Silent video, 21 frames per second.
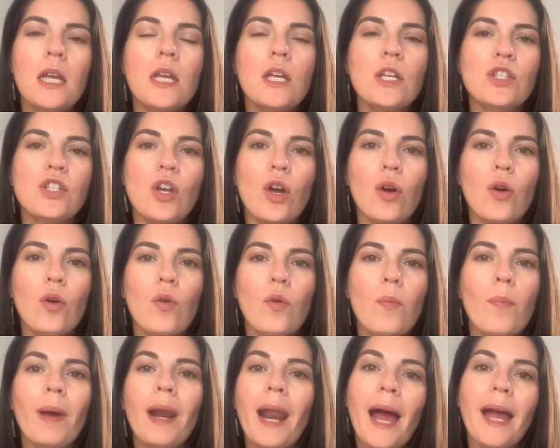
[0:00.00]

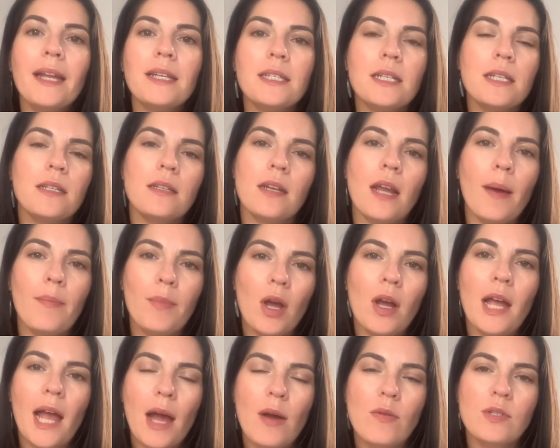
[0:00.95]
So, but I didn't, I'm
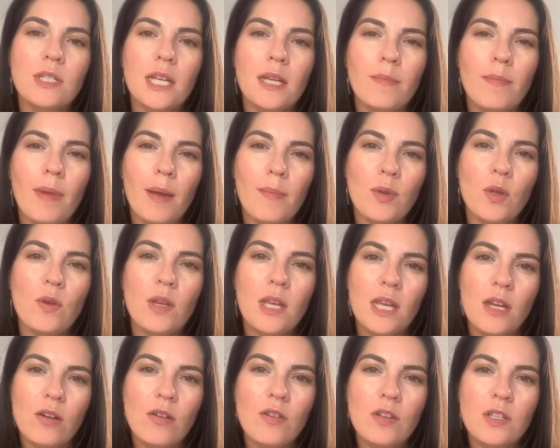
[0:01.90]
not counting my Beauty
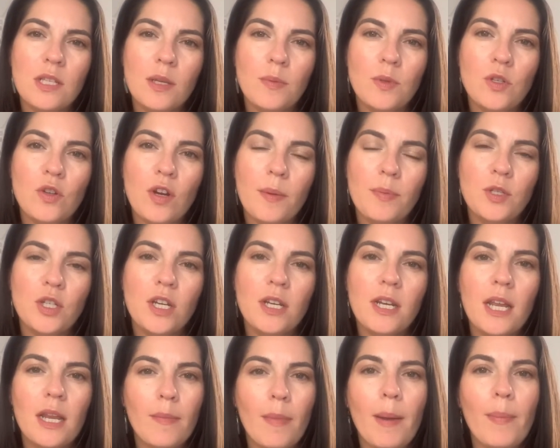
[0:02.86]
Hero subscription
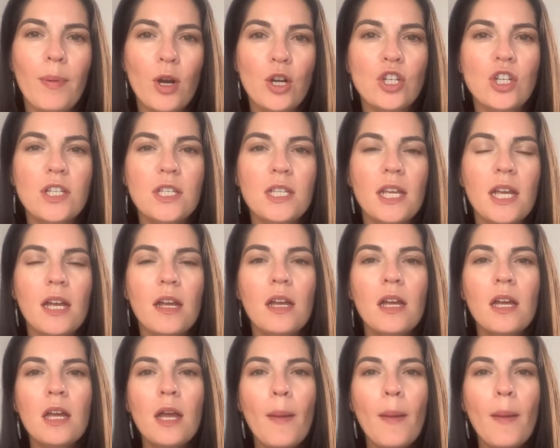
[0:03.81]
in my purchasing.